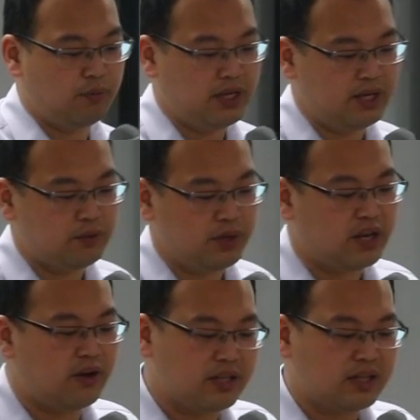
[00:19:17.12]
will be, we
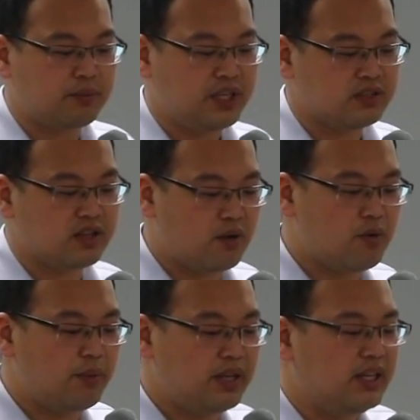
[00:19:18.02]
know that P star
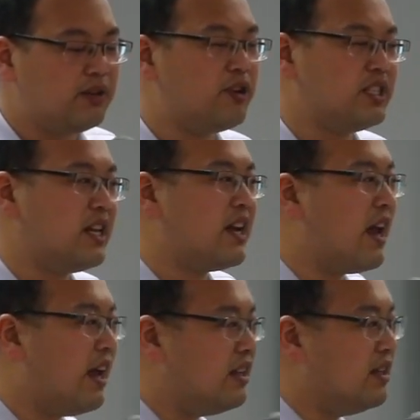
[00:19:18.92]
will be decreasing
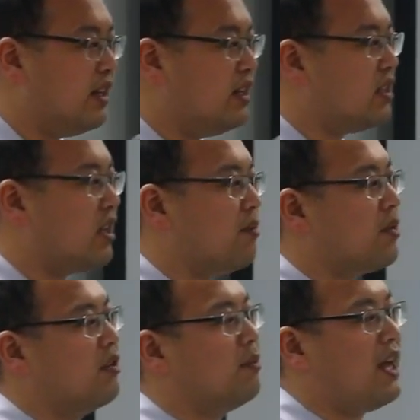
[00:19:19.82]
in the
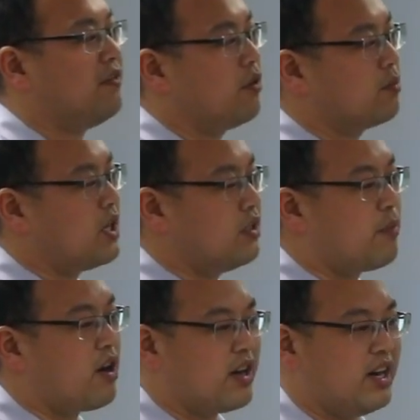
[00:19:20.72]
number of platforms on the
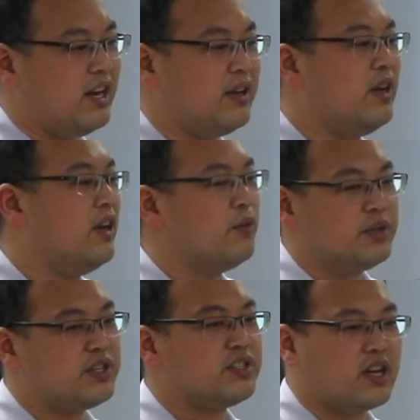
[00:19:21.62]
market,
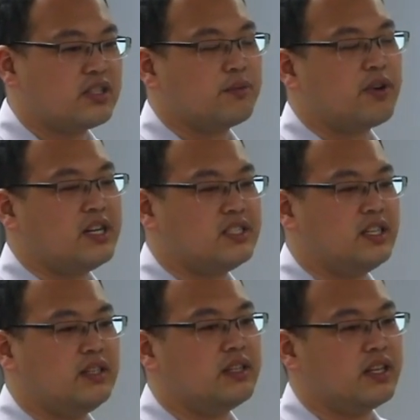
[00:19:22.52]
which is not
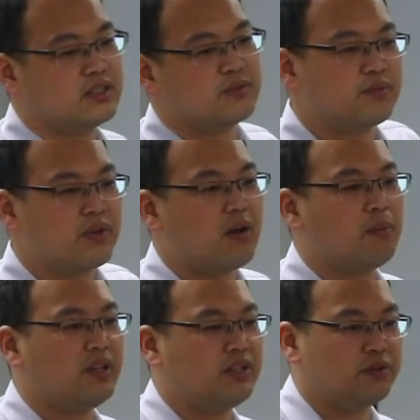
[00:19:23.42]
surprising. It's
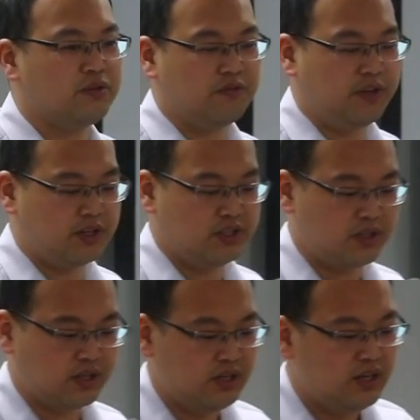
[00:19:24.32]
probably due to
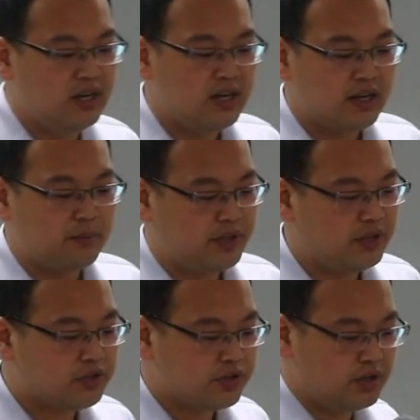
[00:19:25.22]
fiercer
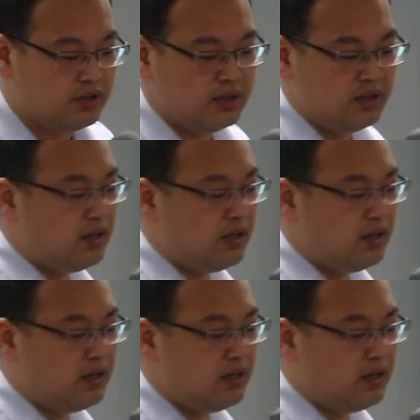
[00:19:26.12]
competition.